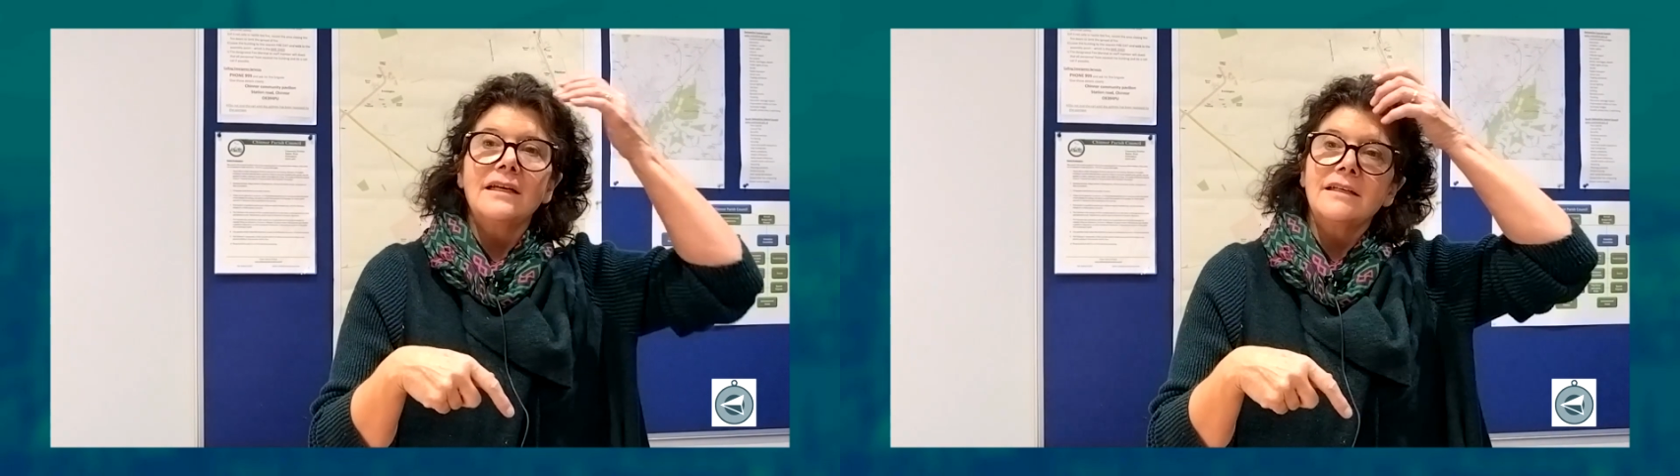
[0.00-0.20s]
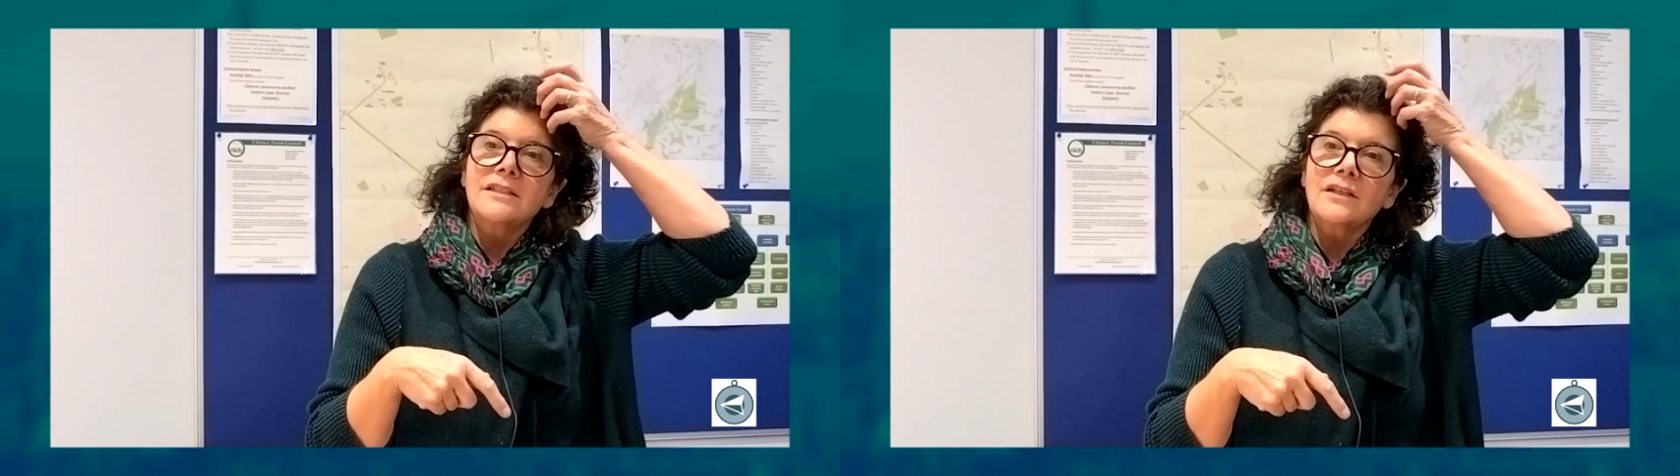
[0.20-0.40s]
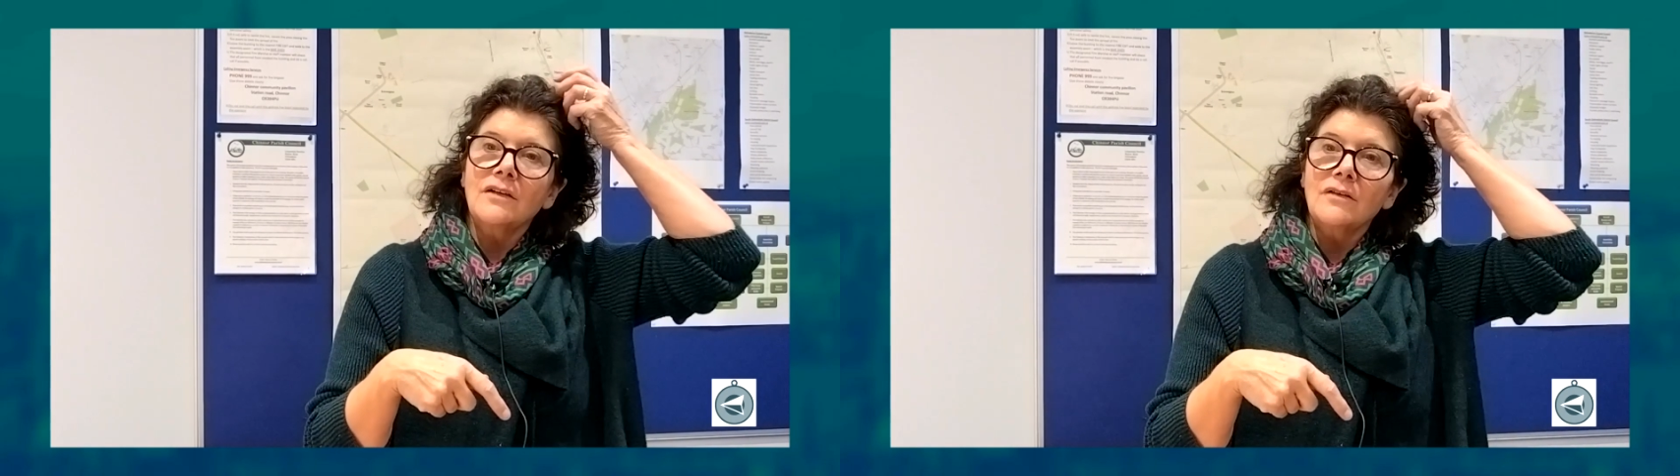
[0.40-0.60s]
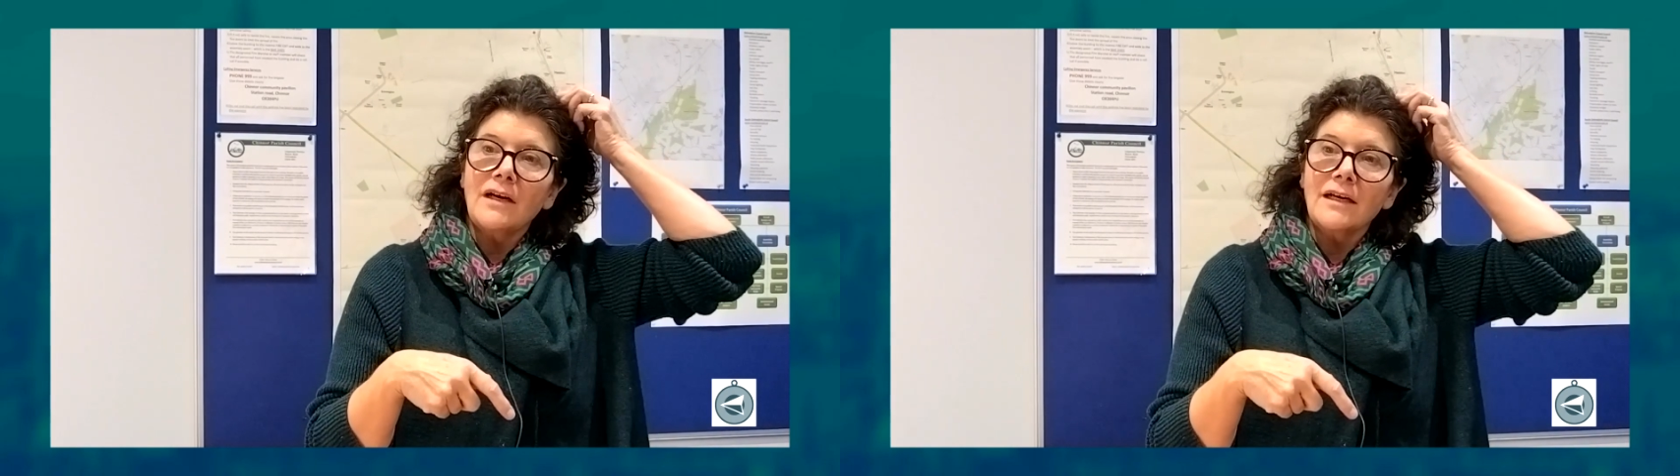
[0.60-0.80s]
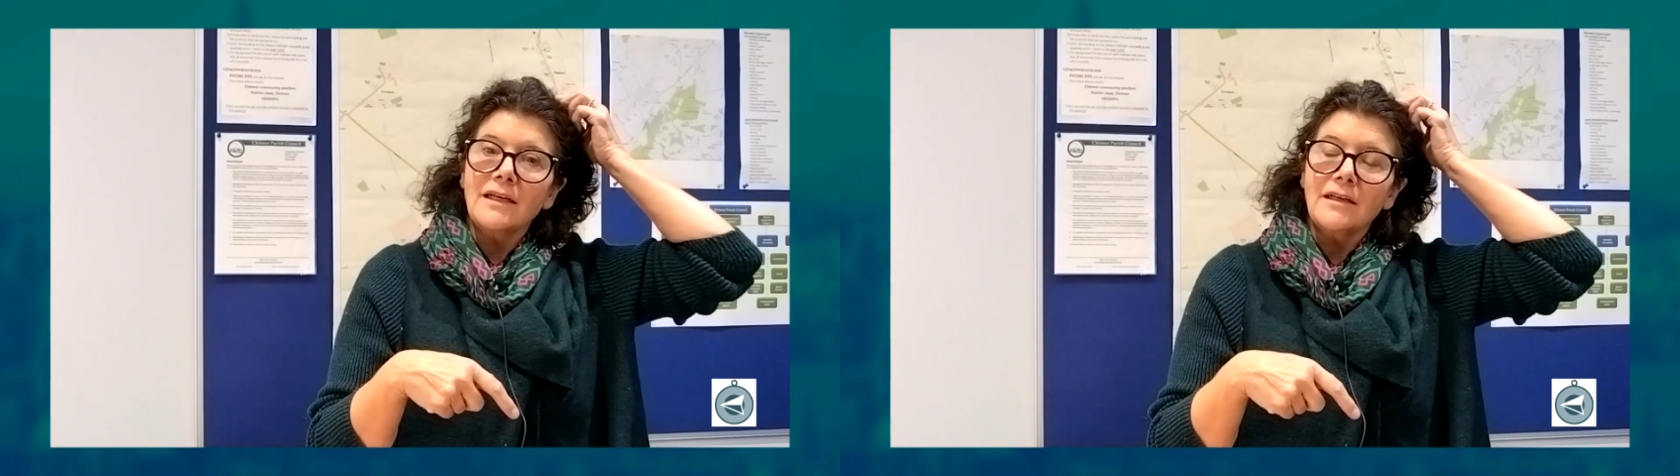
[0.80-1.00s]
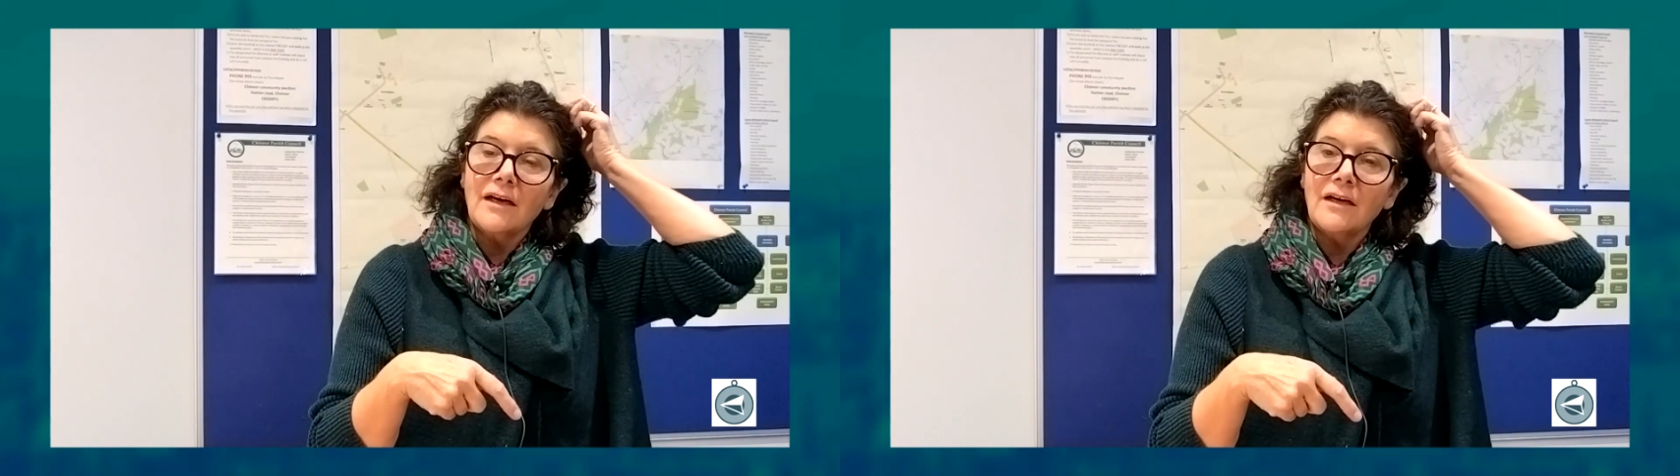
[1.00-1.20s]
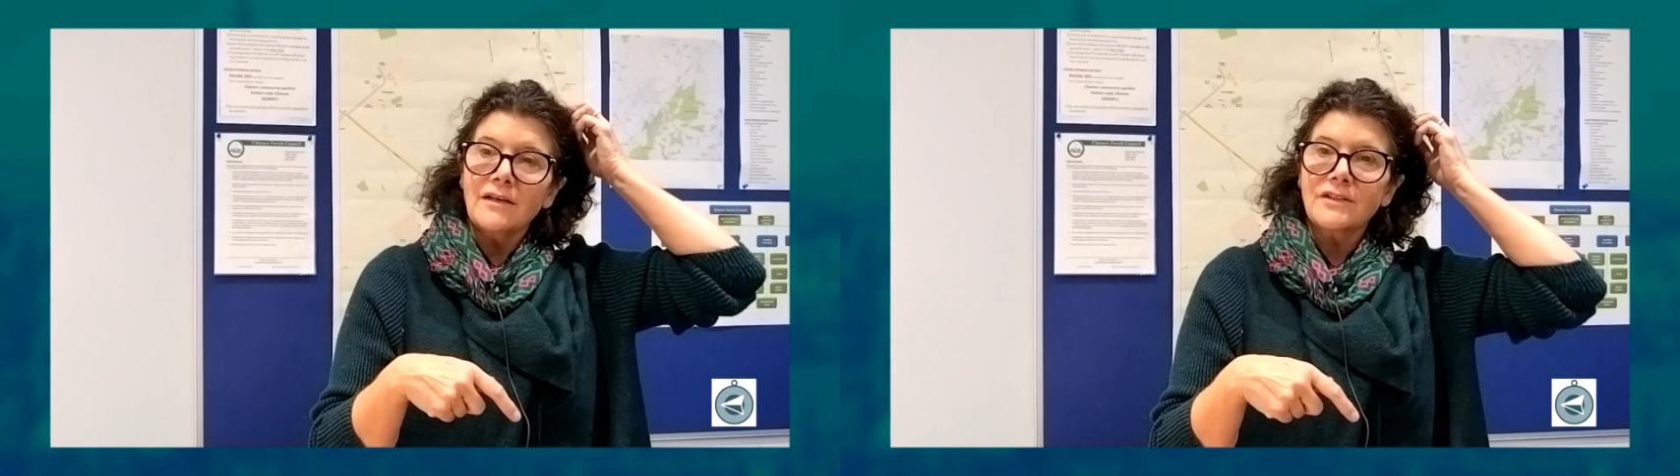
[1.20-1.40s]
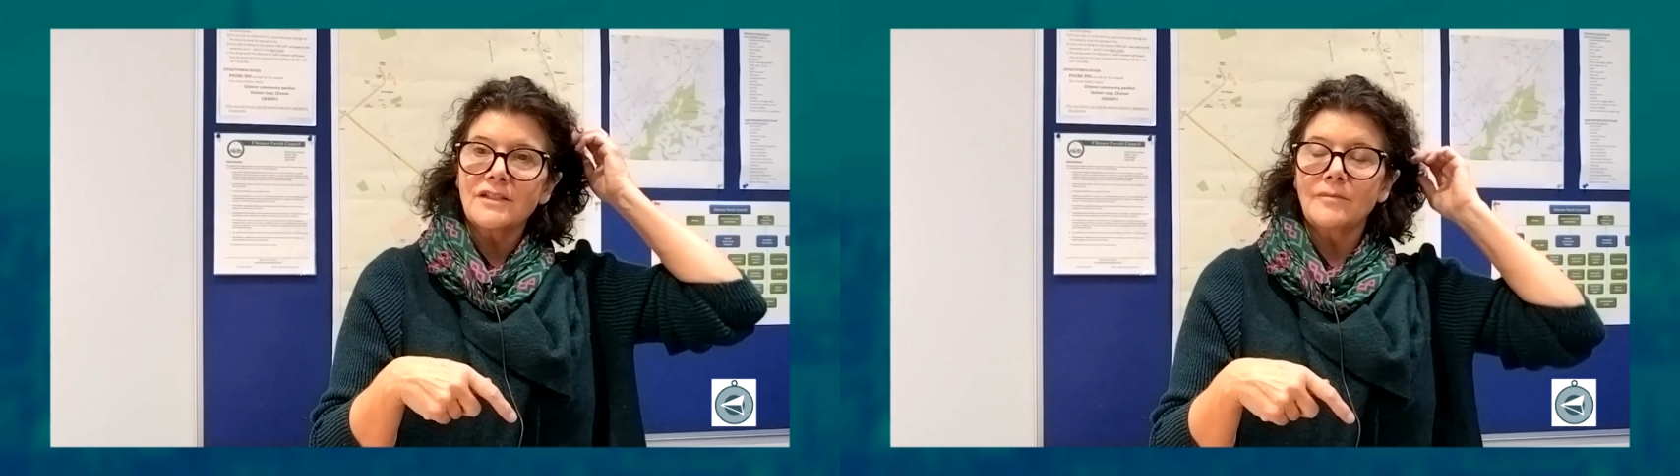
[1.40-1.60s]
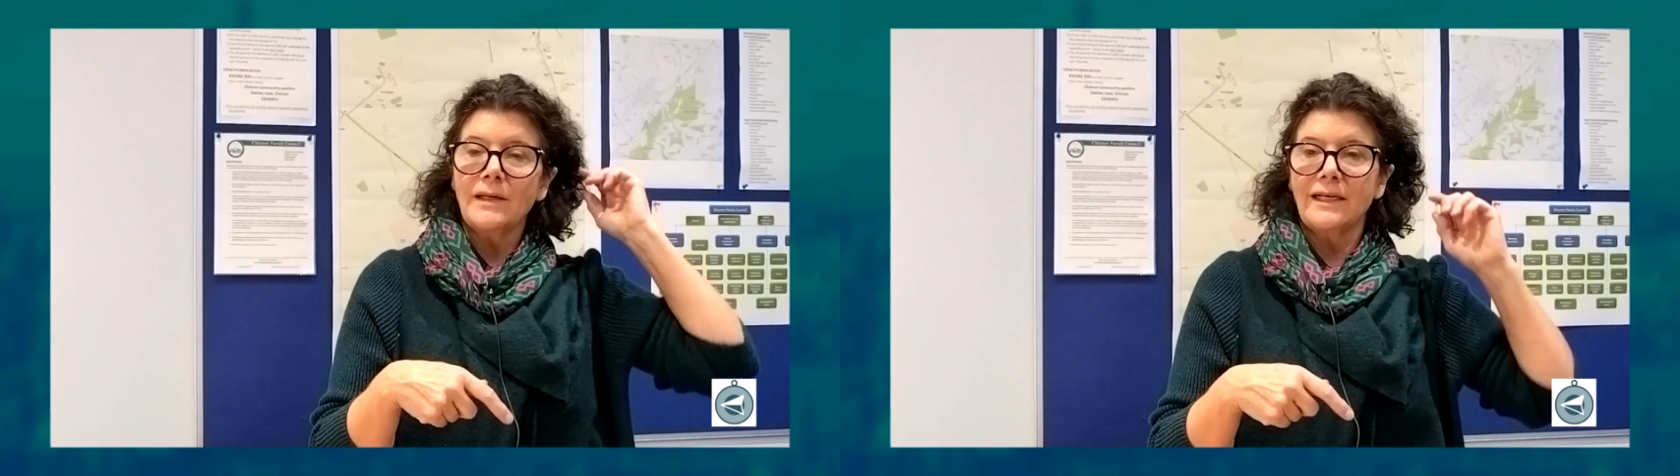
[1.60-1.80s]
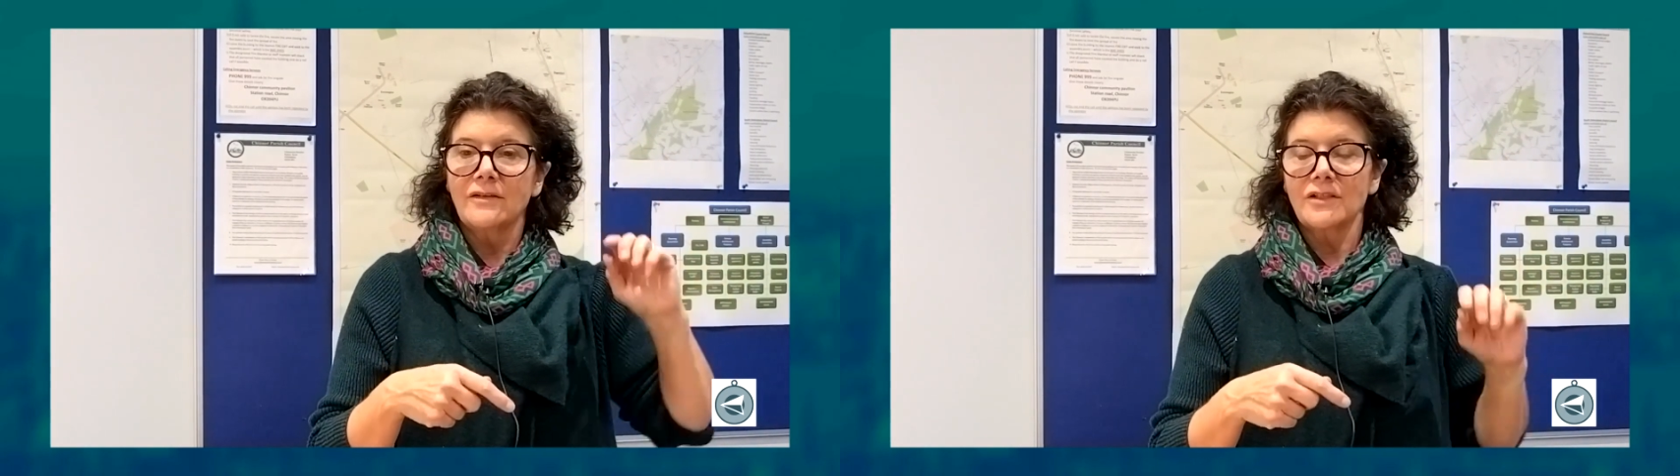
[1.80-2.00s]
So I asked
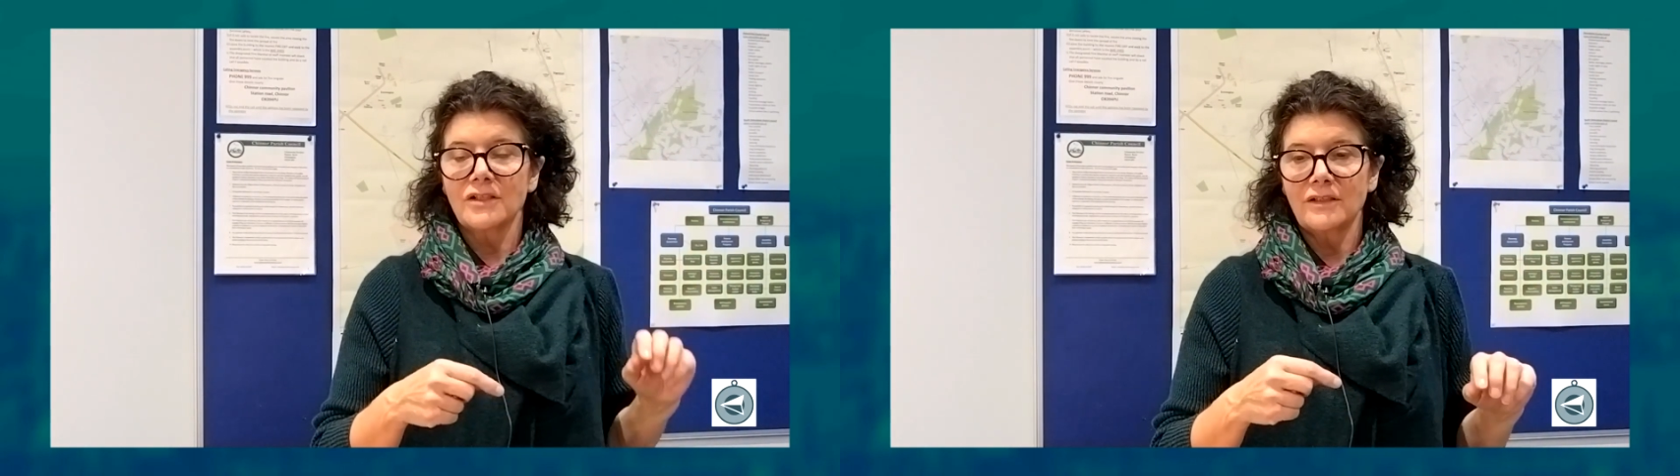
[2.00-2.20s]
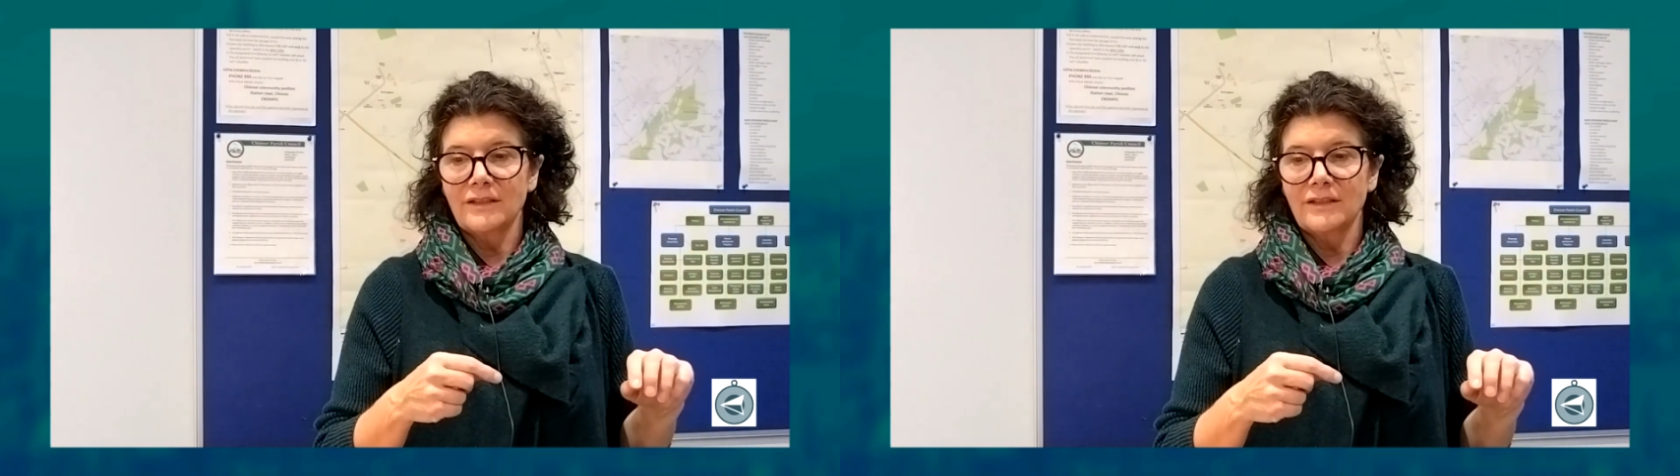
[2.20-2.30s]
about